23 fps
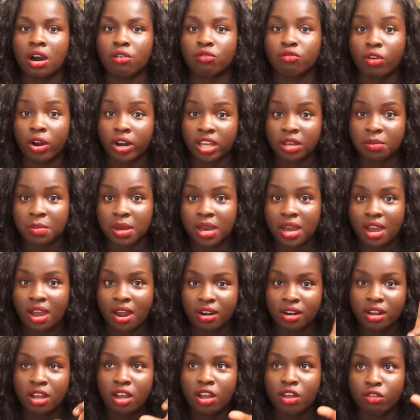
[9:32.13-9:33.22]
Running Man,
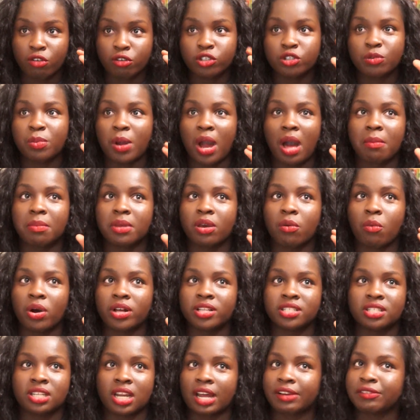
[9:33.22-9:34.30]
those are probably
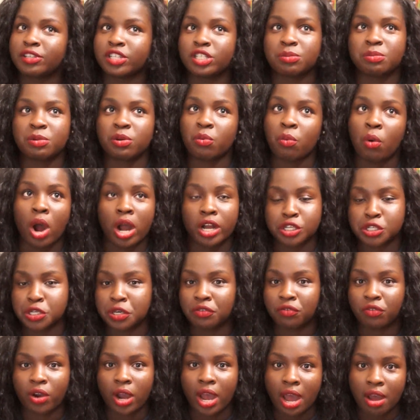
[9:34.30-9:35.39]
ones that I've just been watching
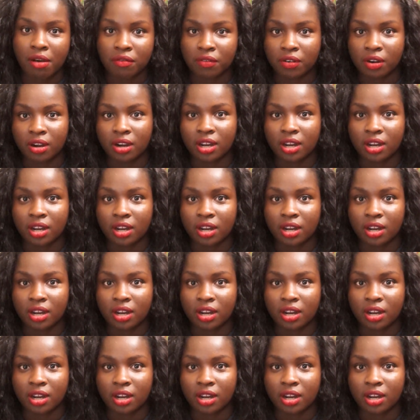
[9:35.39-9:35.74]
forever,